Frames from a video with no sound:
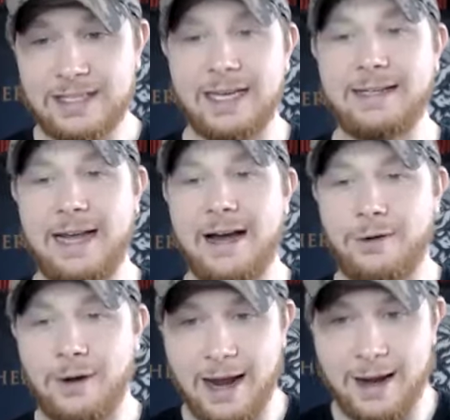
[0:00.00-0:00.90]
sit
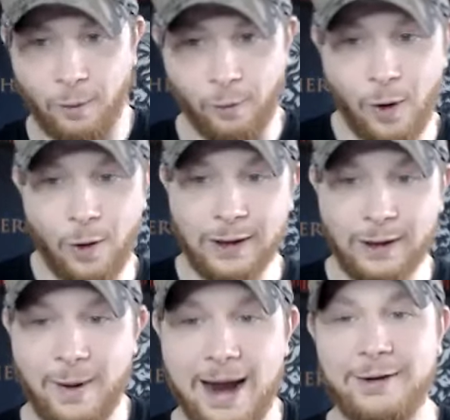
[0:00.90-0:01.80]
down and roll it
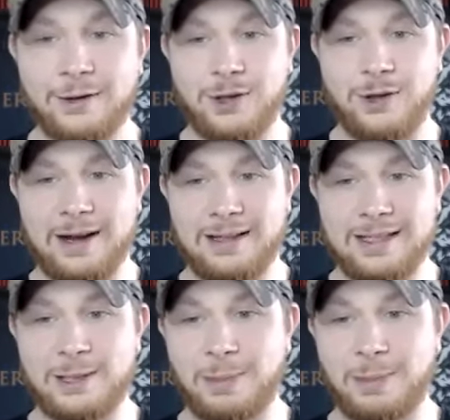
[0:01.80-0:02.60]
around so that it oh.